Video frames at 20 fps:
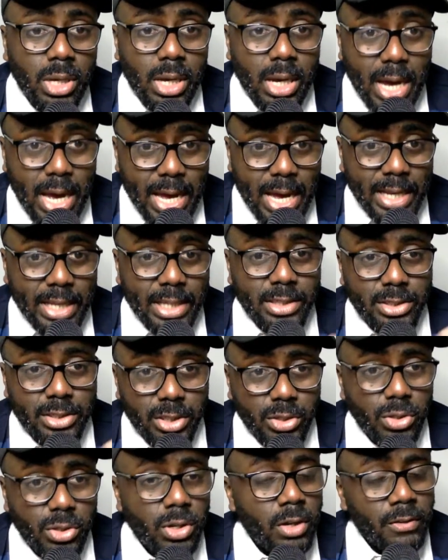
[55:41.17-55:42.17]
I can see
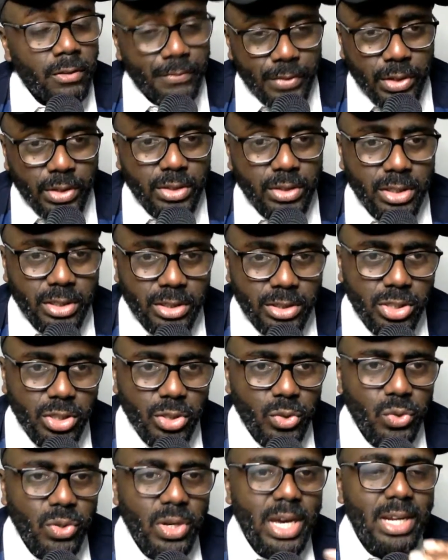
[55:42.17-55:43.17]
you and viewers can see
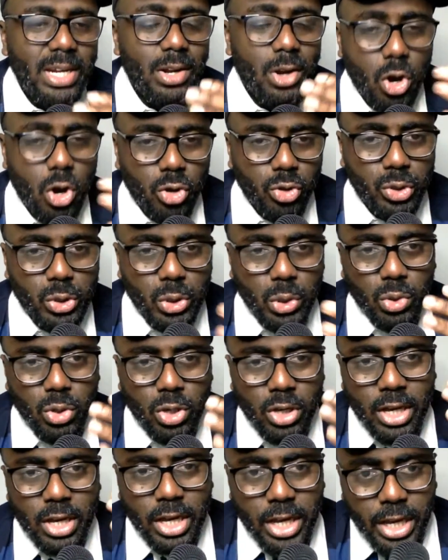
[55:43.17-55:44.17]
you, and also,
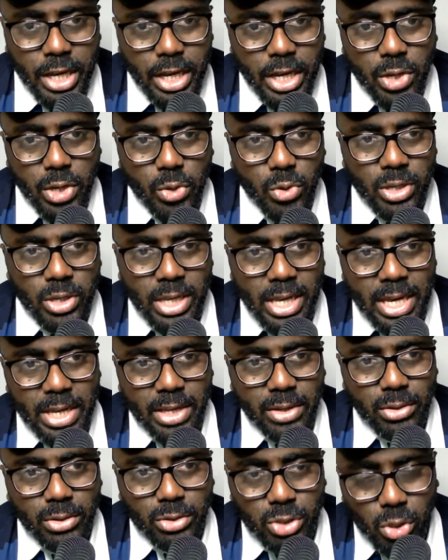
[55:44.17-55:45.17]
hear
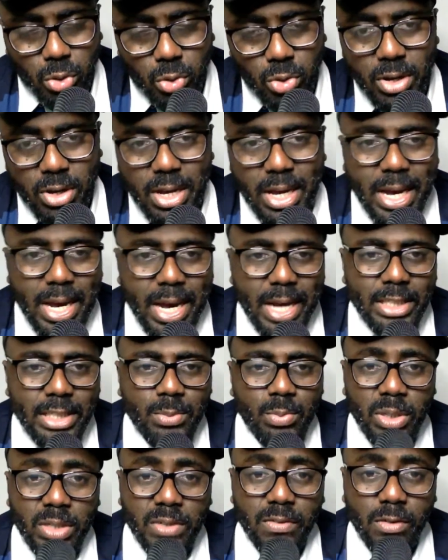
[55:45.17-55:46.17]
you. So at this
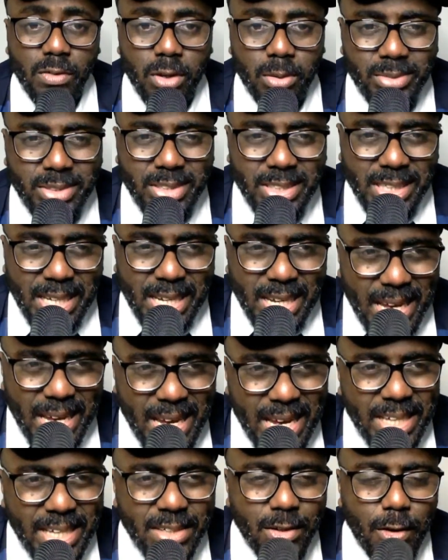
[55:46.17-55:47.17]
point, we've come to the
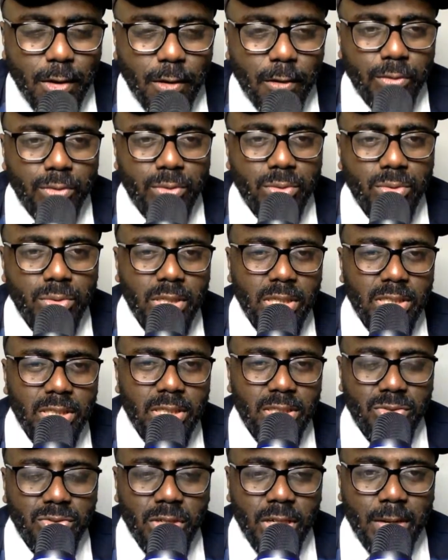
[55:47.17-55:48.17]
end of today's
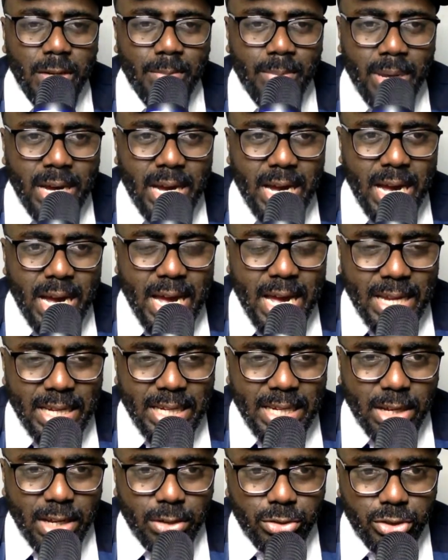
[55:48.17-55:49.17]
stream, and
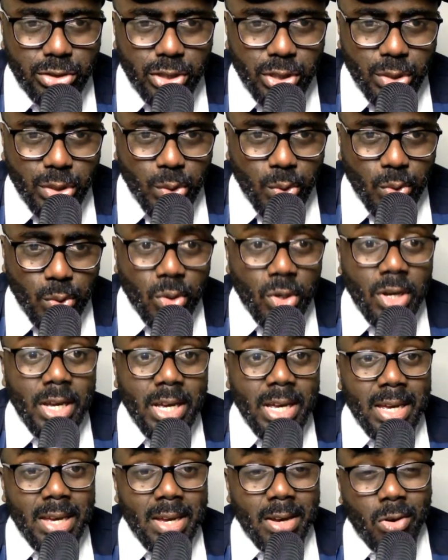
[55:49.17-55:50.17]
I'll see you
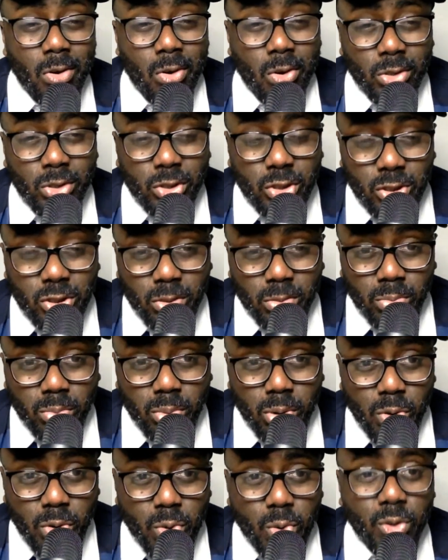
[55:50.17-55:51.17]
on
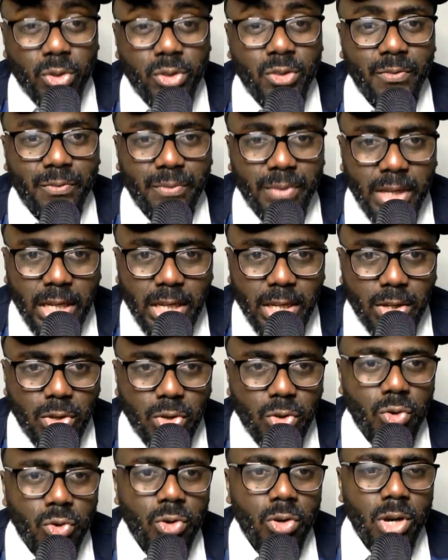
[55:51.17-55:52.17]
tomorrow's
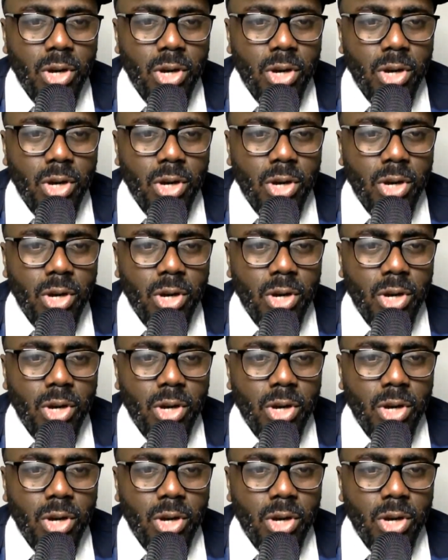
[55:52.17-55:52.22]
video.